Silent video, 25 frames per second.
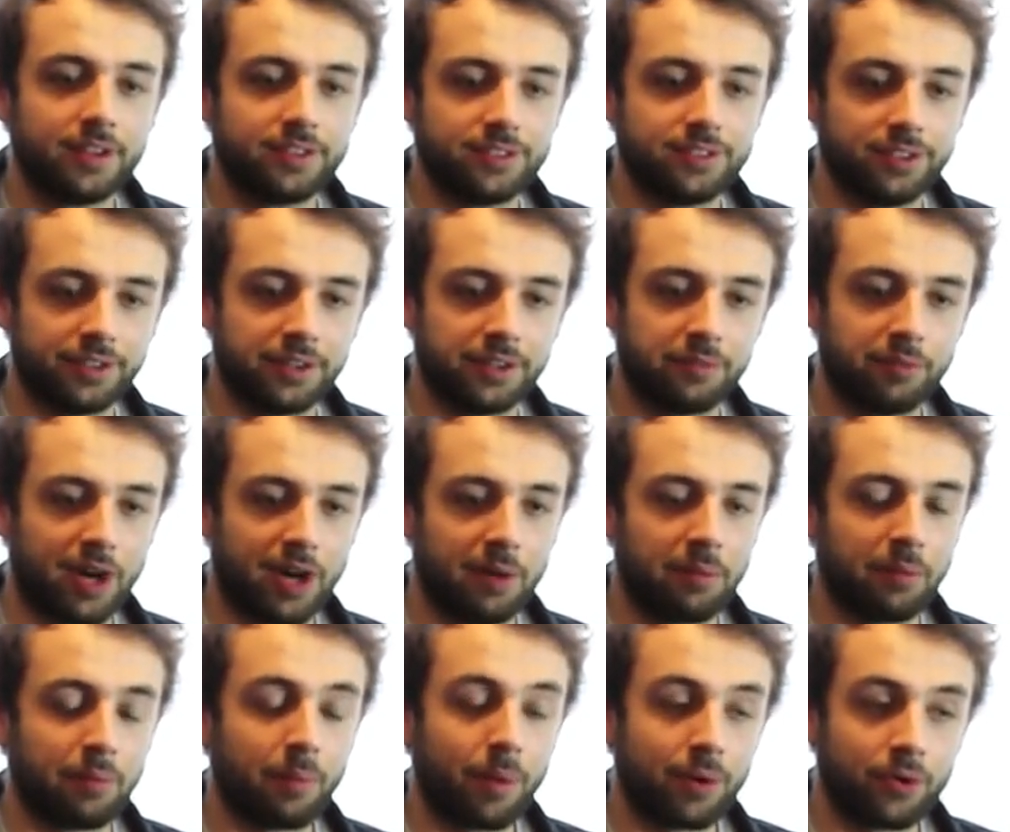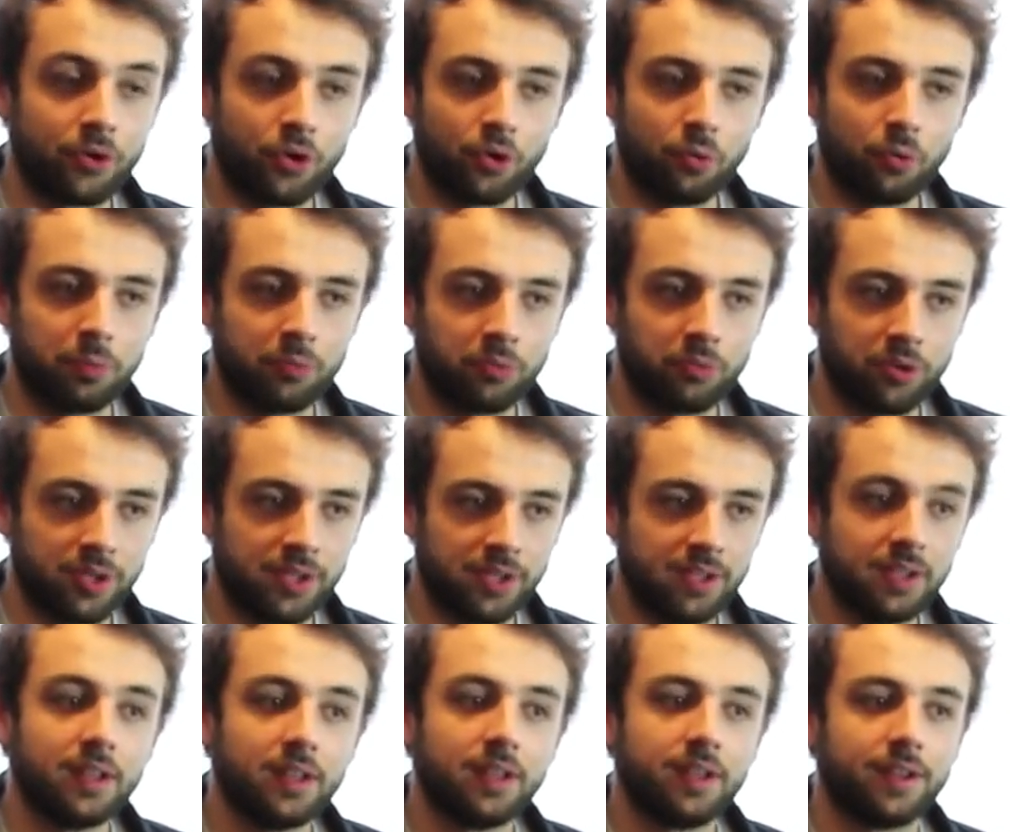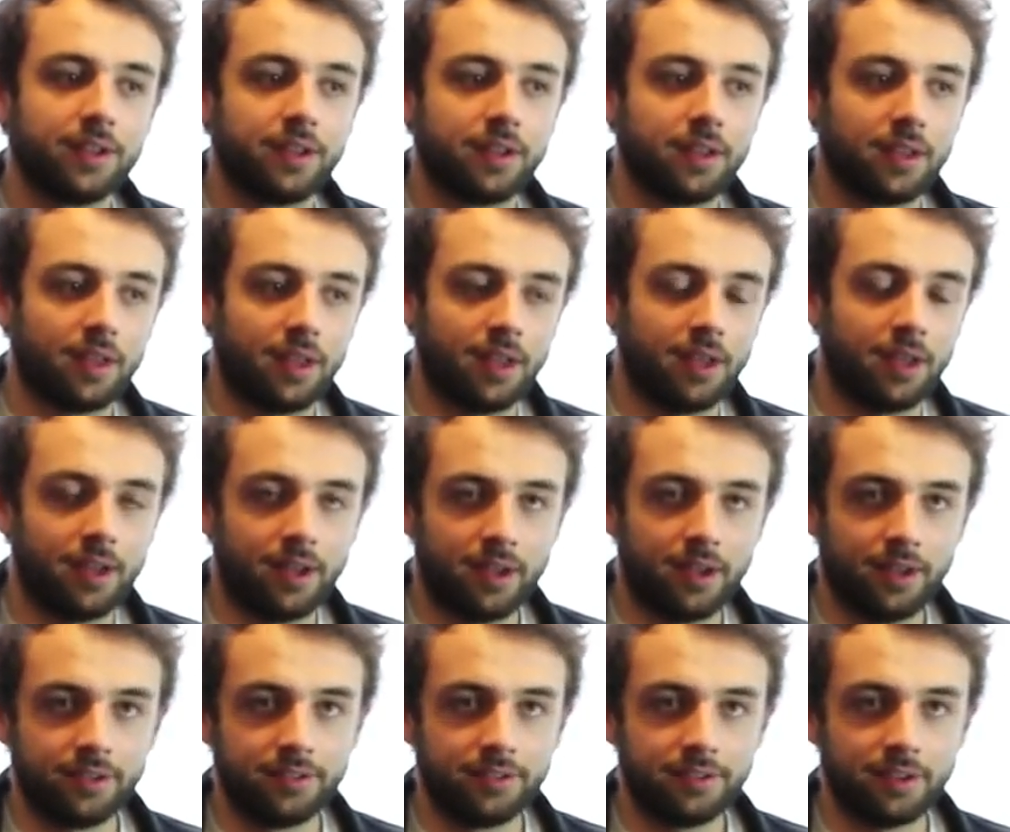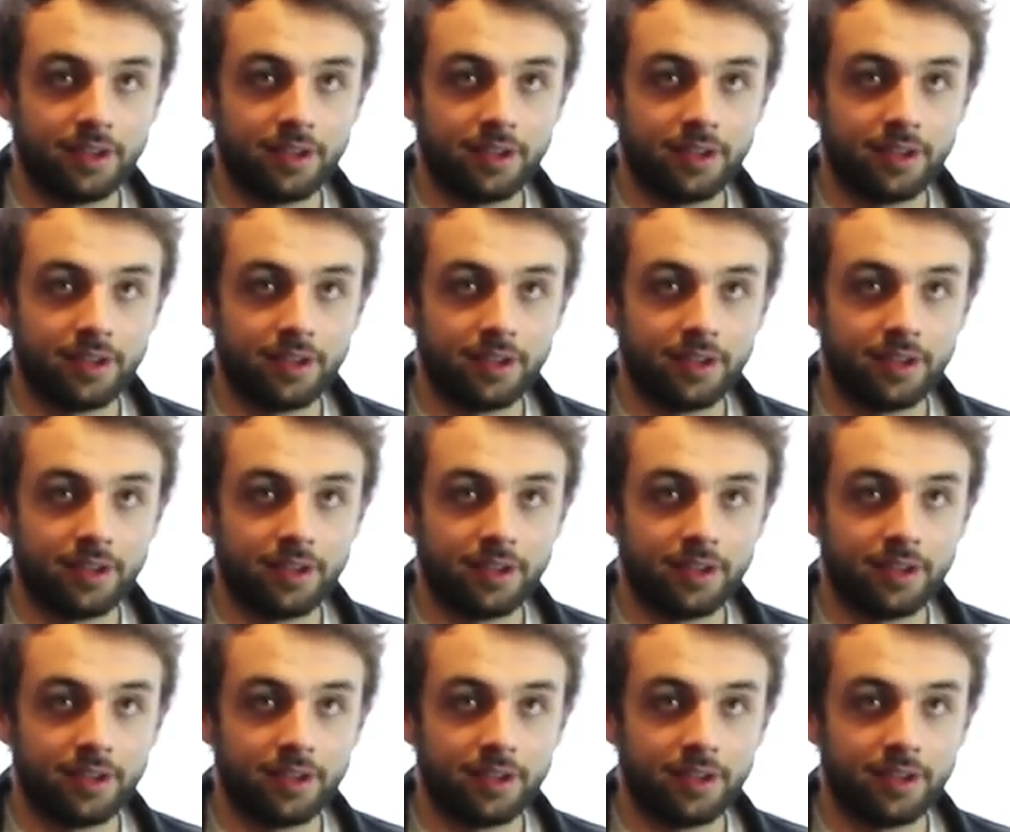to an environment where nobody had.